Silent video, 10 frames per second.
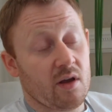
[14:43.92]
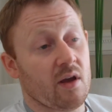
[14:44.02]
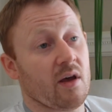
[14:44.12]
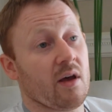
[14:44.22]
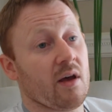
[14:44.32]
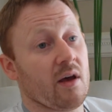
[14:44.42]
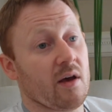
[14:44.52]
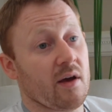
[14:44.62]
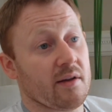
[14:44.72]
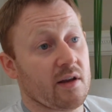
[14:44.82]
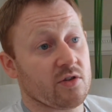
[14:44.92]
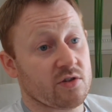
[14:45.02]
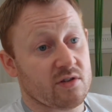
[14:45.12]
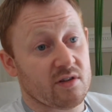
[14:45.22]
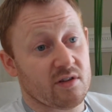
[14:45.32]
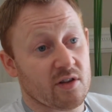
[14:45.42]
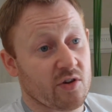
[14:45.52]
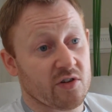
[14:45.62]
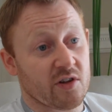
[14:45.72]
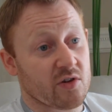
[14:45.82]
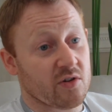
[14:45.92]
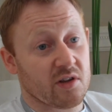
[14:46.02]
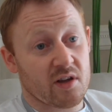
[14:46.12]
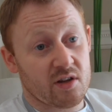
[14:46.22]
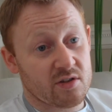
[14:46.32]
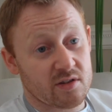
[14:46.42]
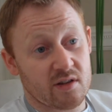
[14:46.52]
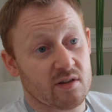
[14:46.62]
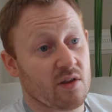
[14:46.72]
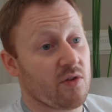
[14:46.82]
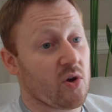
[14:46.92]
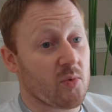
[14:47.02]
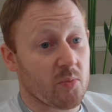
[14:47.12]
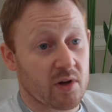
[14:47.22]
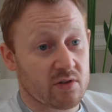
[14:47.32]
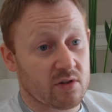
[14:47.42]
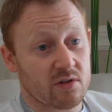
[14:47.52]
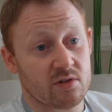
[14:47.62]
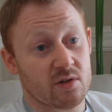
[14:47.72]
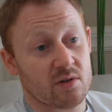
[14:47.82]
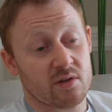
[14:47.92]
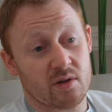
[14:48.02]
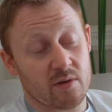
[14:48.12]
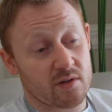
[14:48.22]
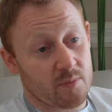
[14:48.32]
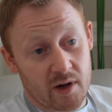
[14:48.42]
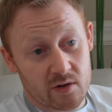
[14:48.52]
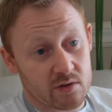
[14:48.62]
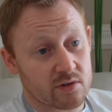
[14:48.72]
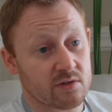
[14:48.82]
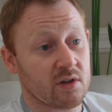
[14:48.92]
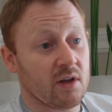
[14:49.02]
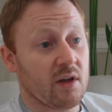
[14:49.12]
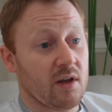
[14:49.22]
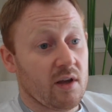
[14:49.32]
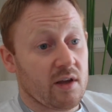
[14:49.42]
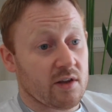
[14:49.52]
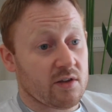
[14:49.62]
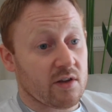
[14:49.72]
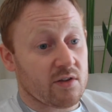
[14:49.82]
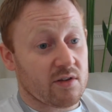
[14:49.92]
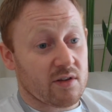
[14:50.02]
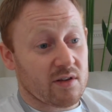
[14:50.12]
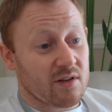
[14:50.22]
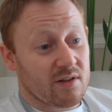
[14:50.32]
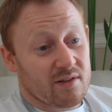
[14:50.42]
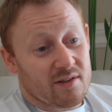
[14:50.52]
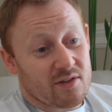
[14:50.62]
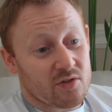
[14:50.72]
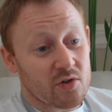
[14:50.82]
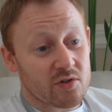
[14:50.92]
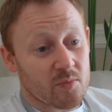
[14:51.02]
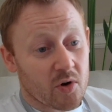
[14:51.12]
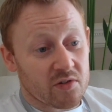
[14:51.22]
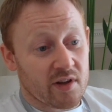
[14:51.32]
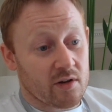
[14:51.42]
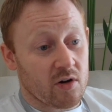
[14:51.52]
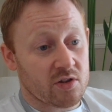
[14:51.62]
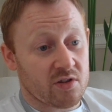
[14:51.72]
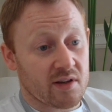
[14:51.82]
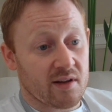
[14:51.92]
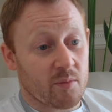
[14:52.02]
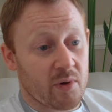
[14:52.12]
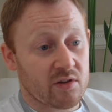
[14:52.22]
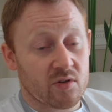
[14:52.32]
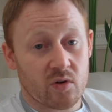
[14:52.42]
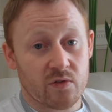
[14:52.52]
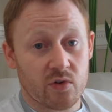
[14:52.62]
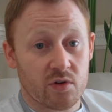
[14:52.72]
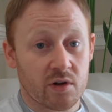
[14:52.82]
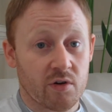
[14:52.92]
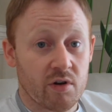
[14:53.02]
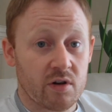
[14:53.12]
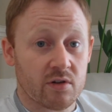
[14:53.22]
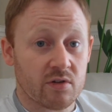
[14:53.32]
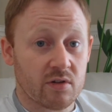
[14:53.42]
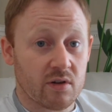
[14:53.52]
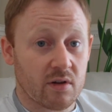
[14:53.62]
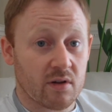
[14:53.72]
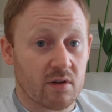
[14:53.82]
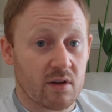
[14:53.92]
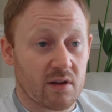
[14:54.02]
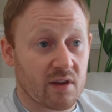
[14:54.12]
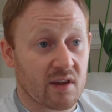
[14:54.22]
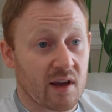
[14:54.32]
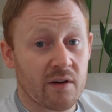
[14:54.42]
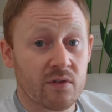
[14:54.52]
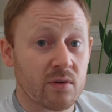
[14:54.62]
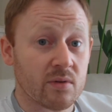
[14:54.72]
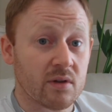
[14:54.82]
Uh, and then just the, the toys that go in the kitchen, your, your thermal mixers, your, your, your packers, It's, it's, it's using modern technology to get the best out of certain ingredients, and okay. I think you have to.